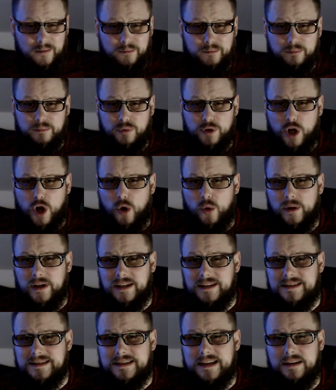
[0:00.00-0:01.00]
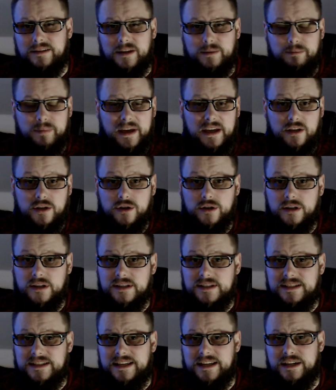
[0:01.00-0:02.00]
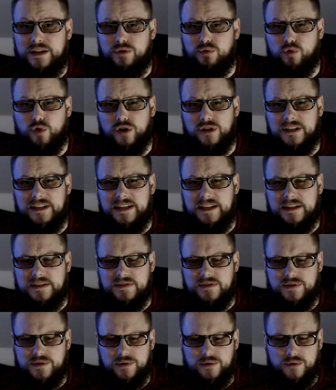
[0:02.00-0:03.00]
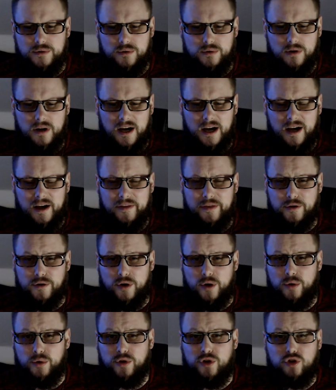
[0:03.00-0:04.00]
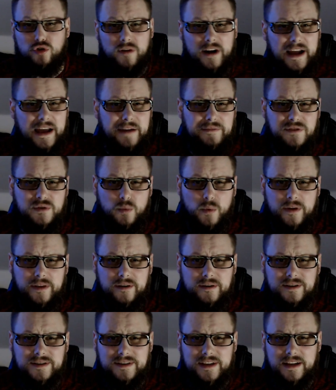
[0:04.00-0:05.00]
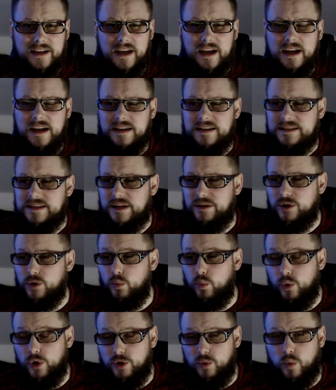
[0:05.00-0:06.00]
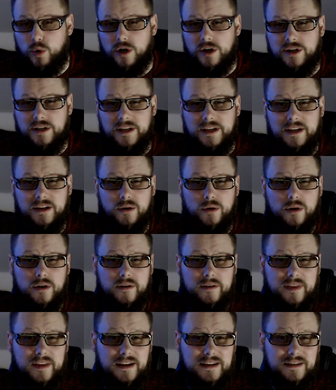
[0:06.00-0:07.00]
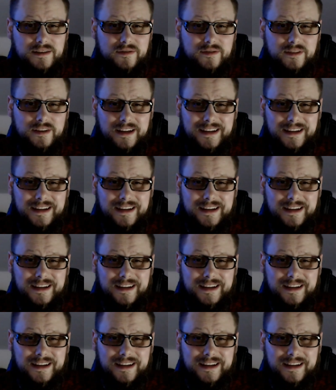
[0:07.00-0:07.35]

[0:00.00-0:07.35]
going and selling baked goods, getting really into their own crafts, whether it's like selling woodworking or things of like